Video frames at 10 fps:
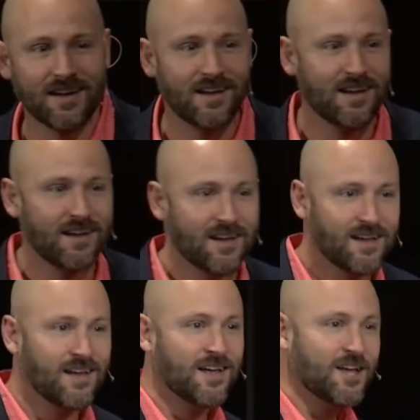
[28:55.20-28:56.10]

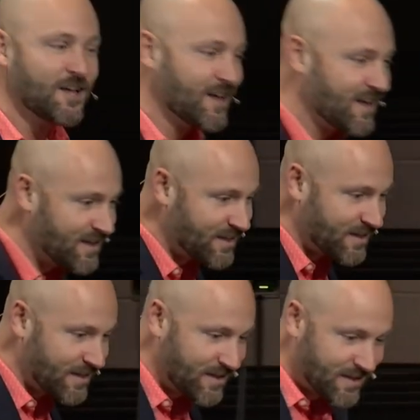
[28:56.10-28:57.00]

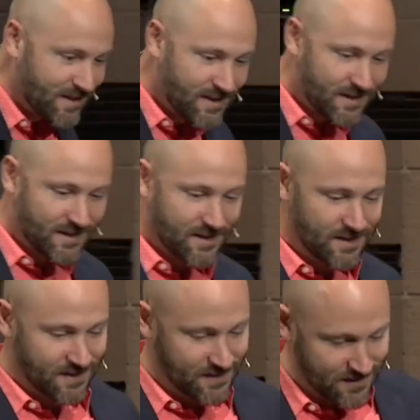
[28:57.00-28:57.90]

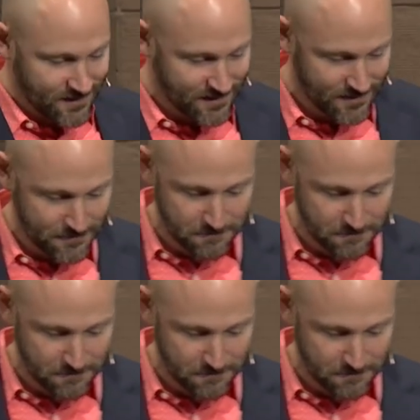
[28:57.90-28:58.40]
[no speech]